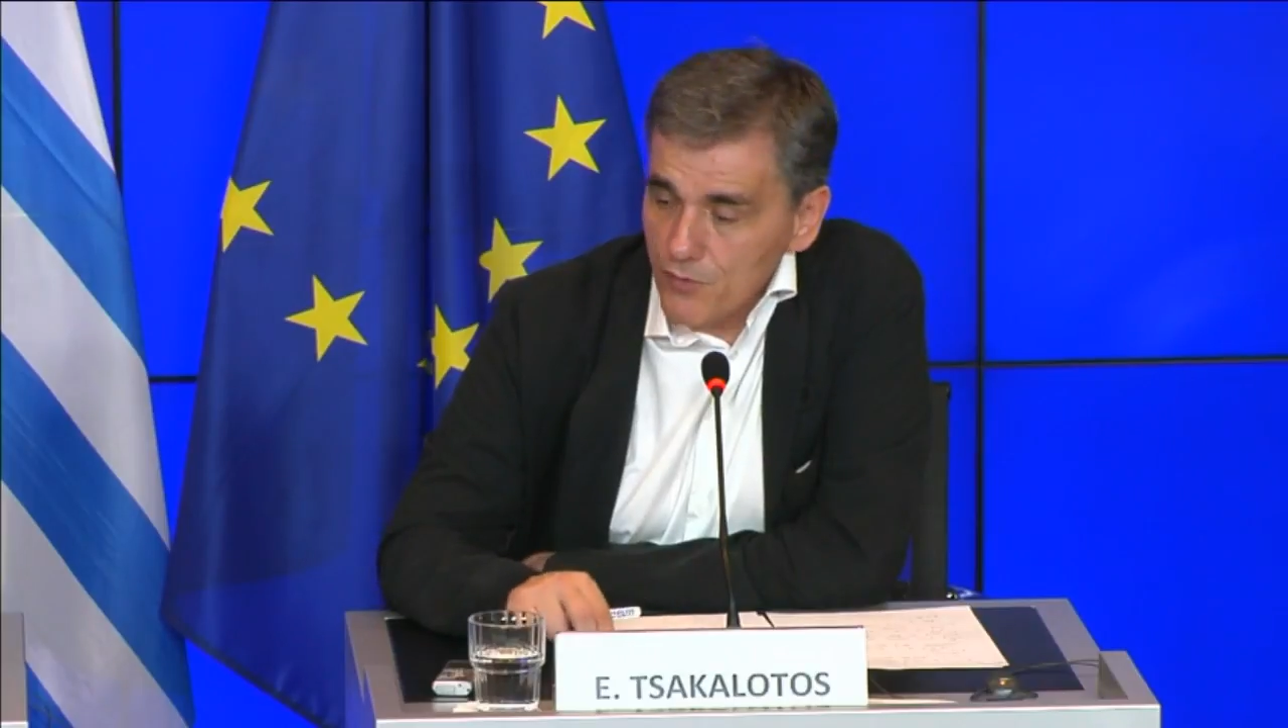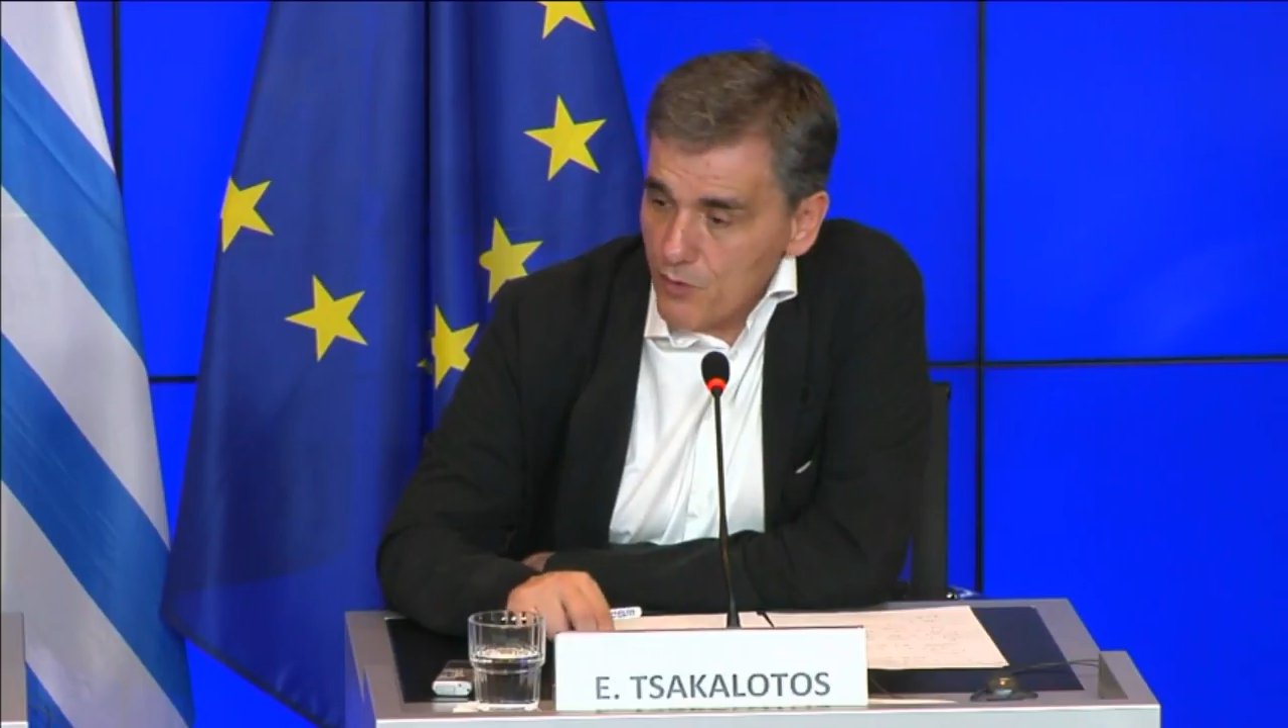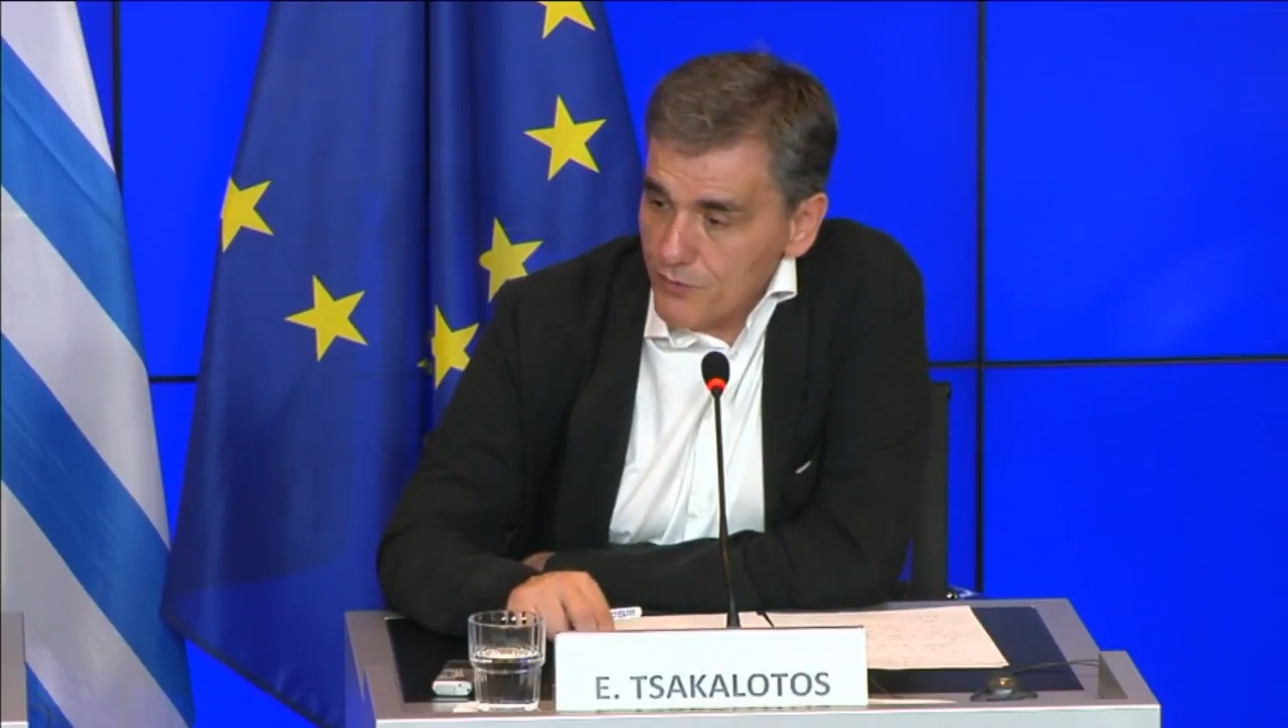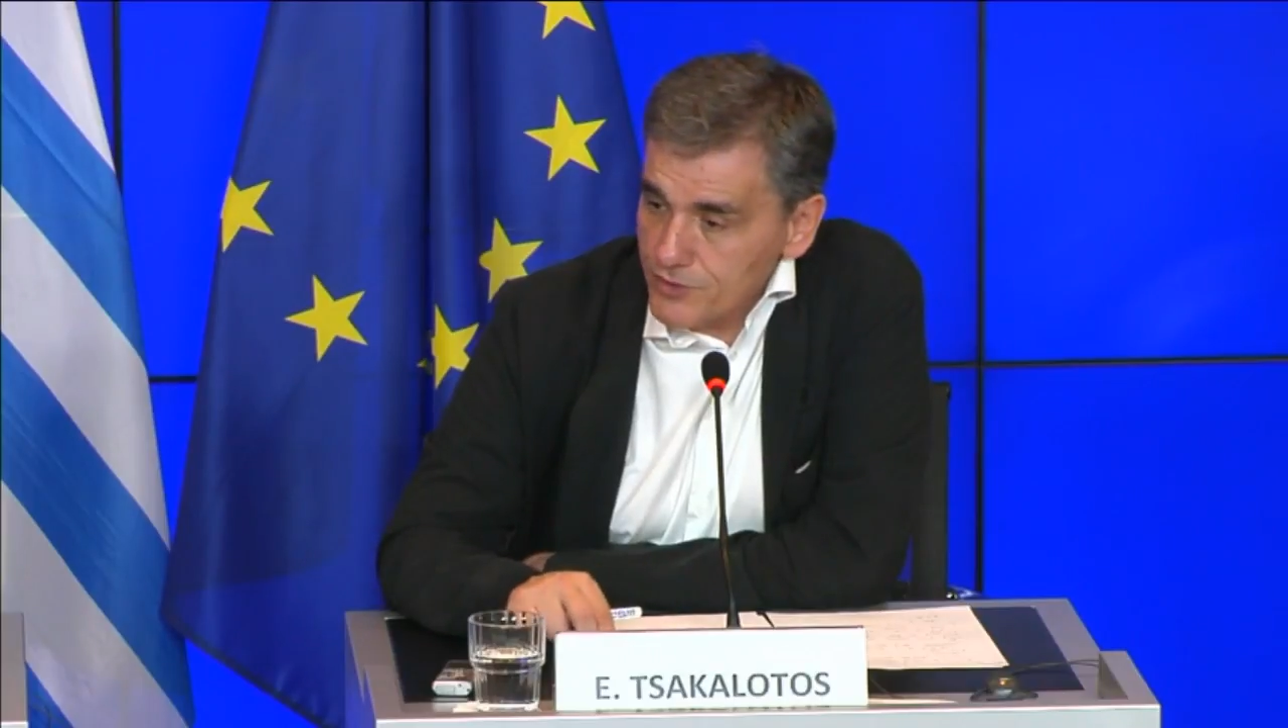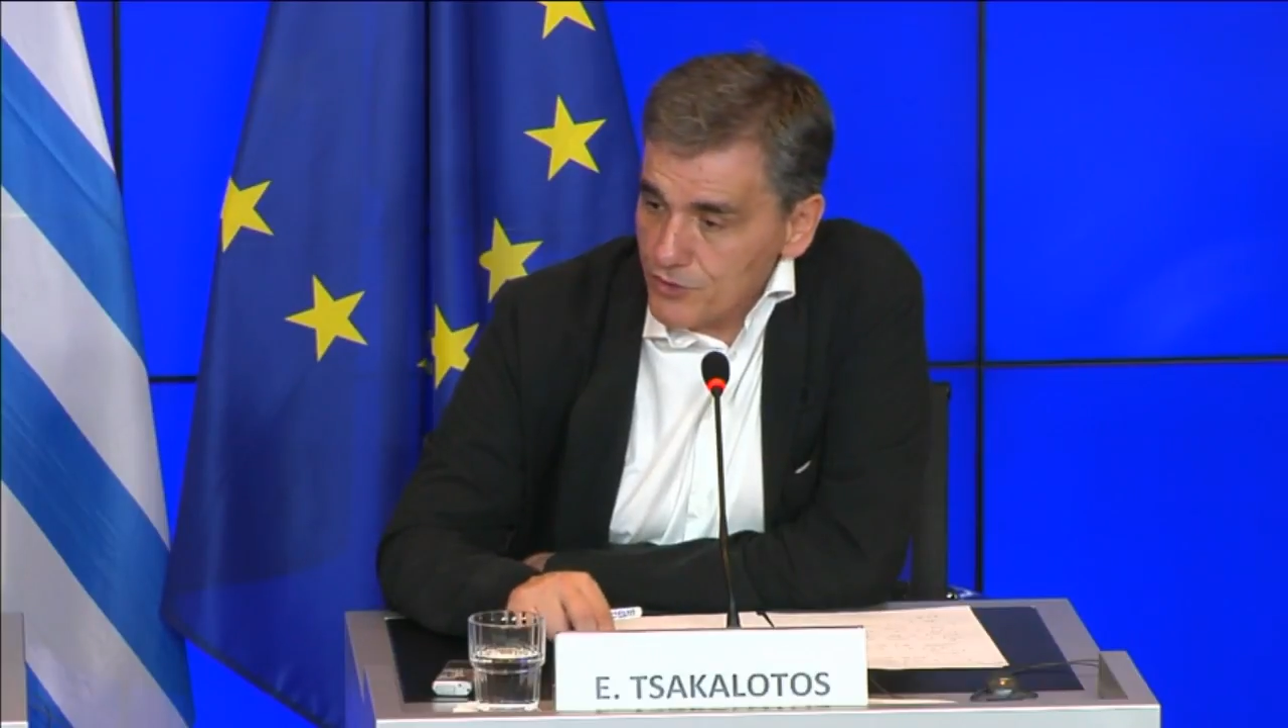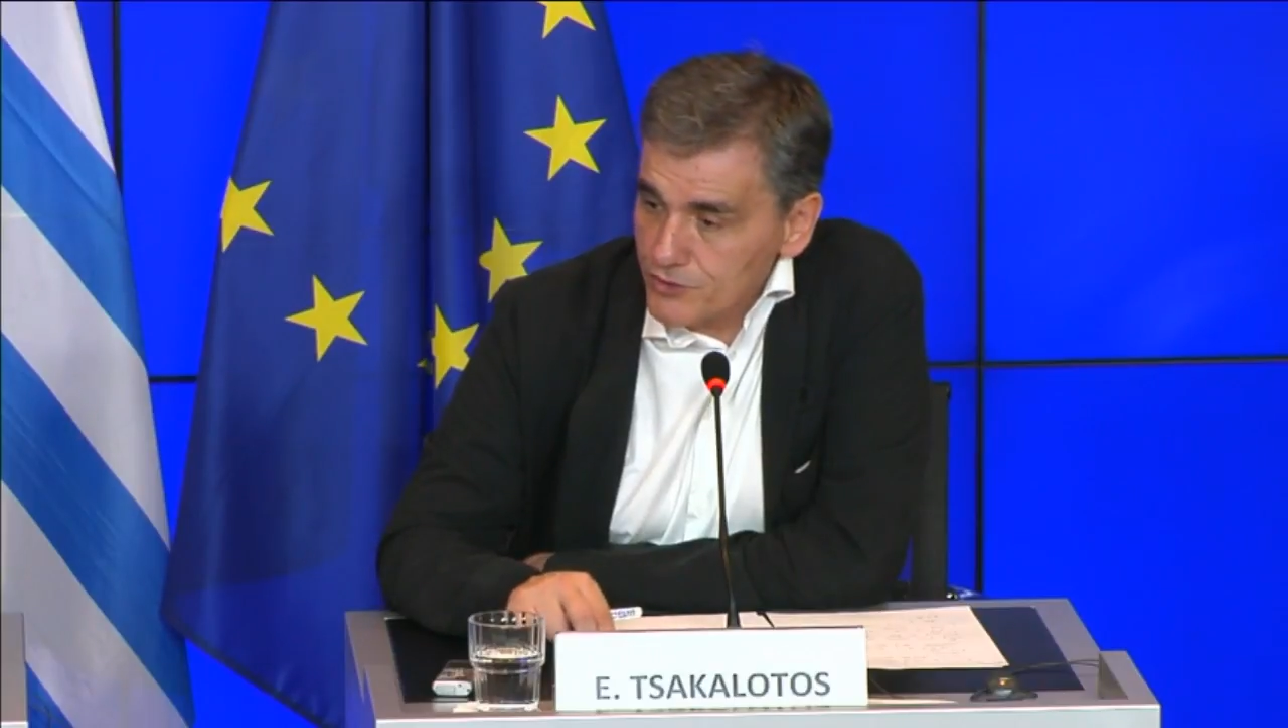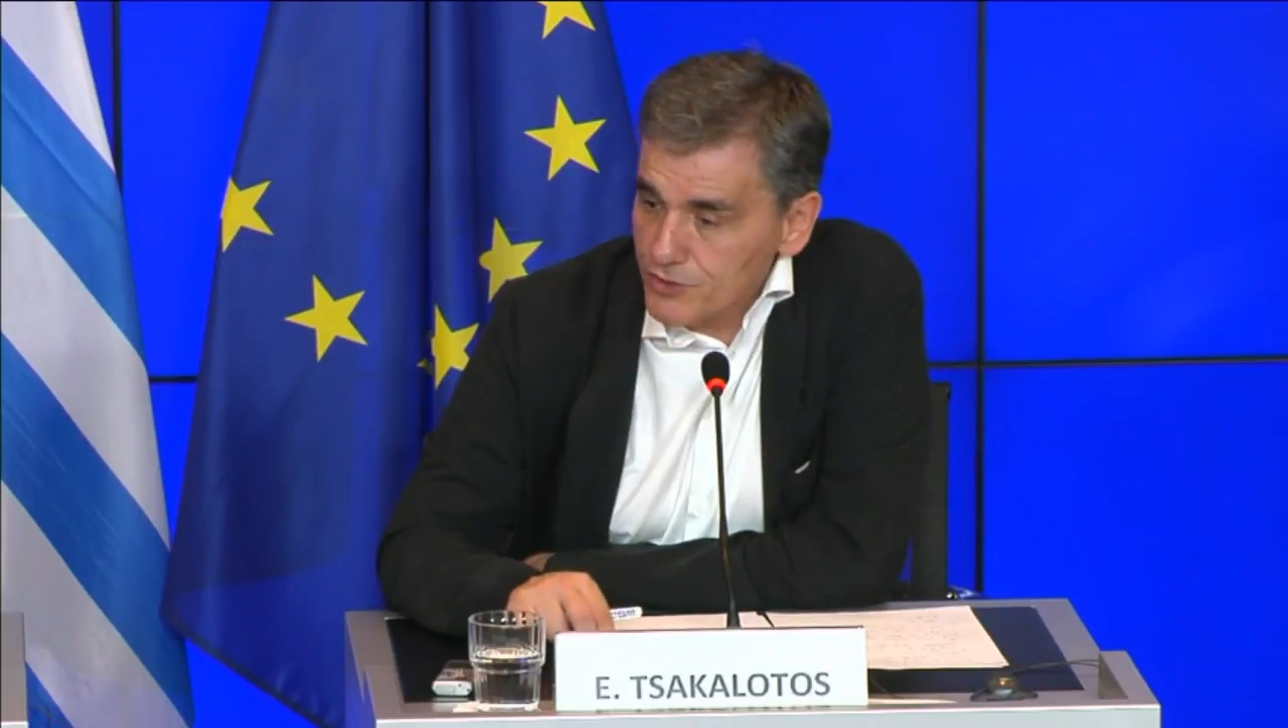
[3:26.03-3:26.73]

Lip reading: growth is not